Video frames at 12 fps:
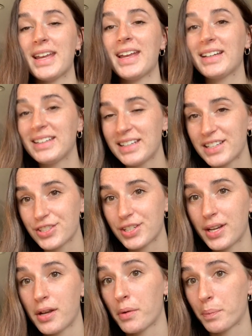
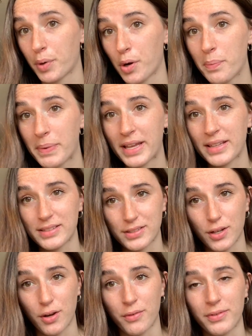ignition propane stove,